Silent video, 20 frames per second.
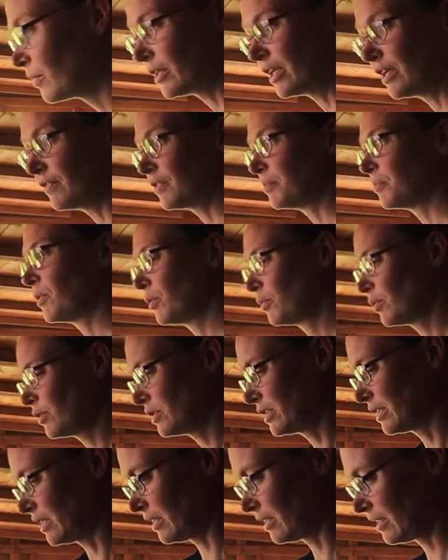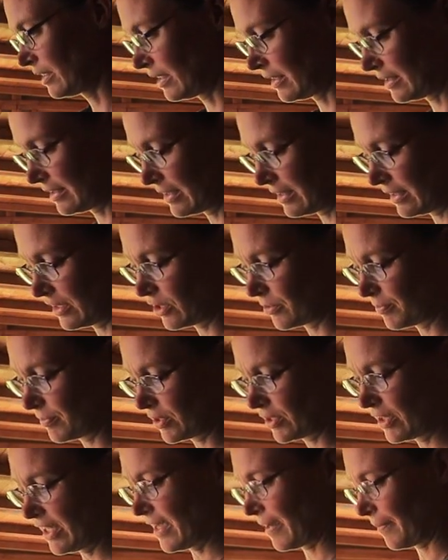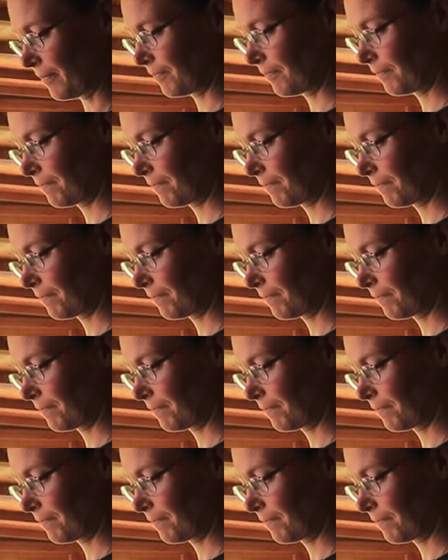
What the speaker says: with even more water and fill it up to there.